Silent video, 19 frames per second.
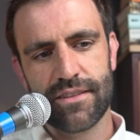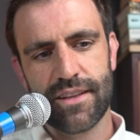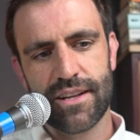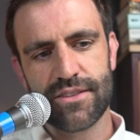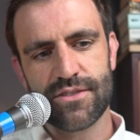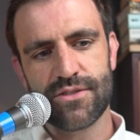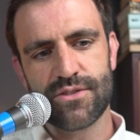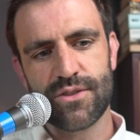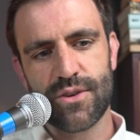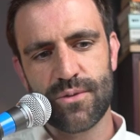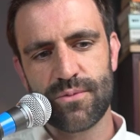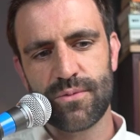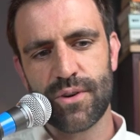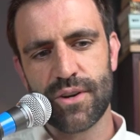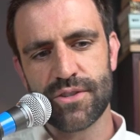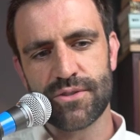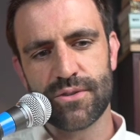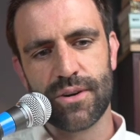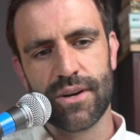That is so
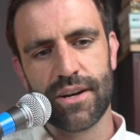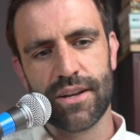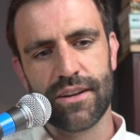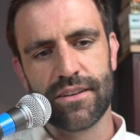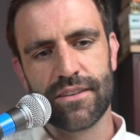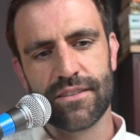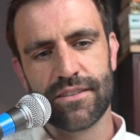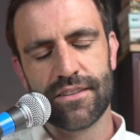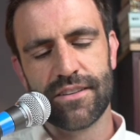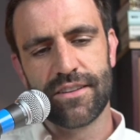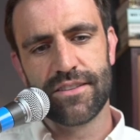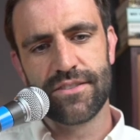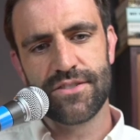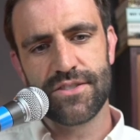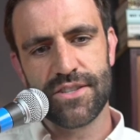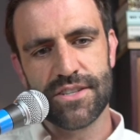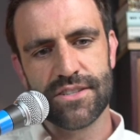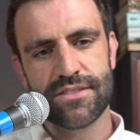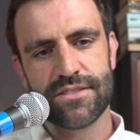frustrating.
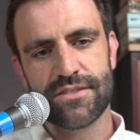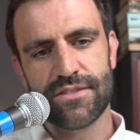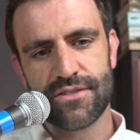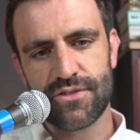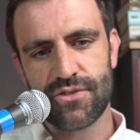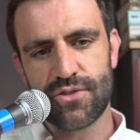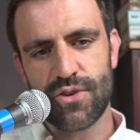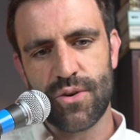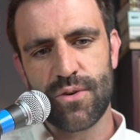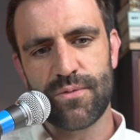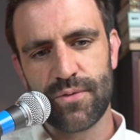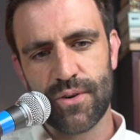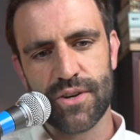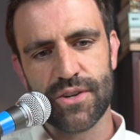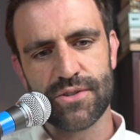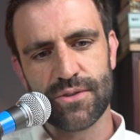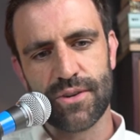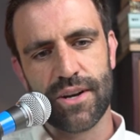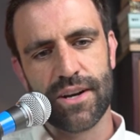Just so
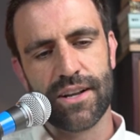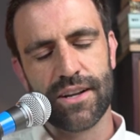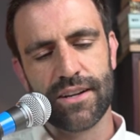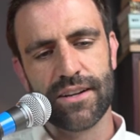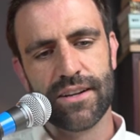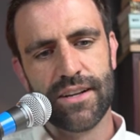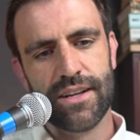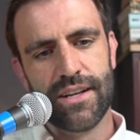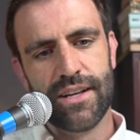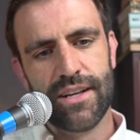frustrating.